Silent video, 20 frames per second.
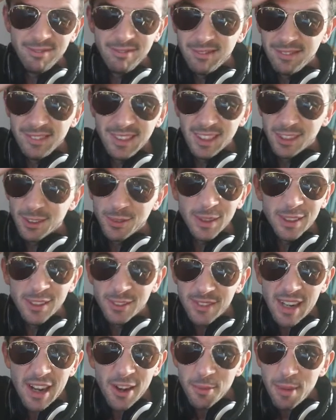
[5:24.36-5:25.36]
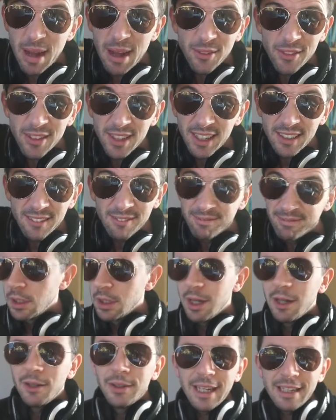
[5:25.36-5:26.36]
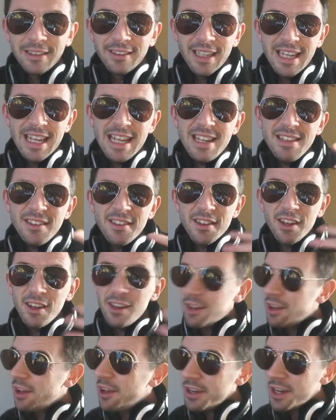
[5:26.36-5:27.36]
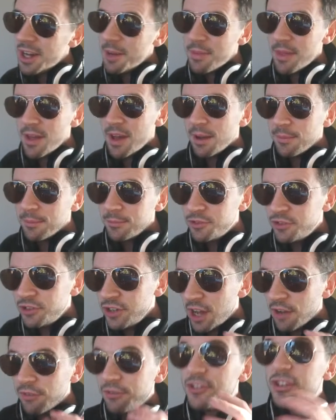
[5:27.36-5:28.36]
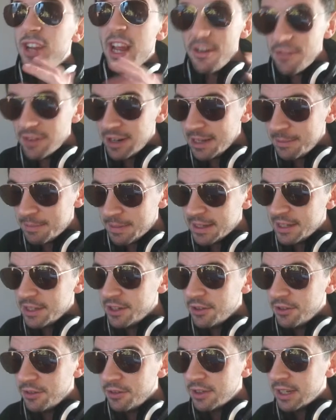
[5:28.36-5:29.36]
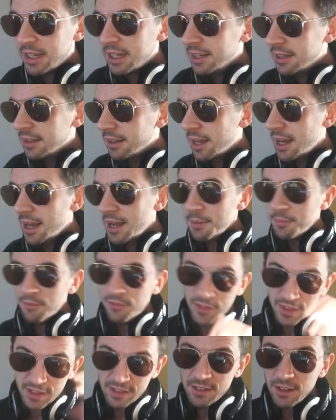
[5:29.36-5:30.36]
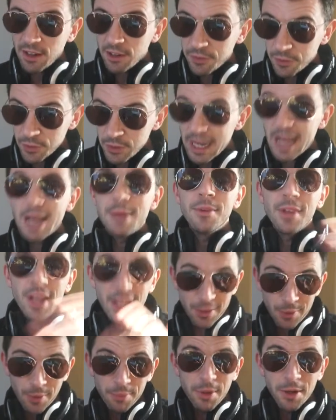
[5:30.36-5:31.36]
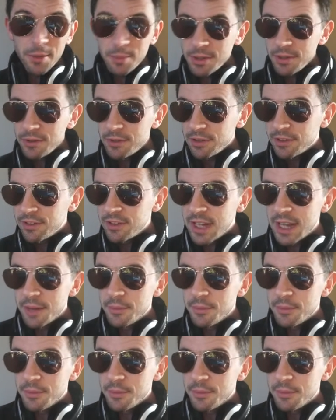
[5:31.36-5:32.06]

you know, swings and roundabouts, isn't it? Okay, so here's the lineup that I've generally been using for these last few games, and that I'm going to be using today.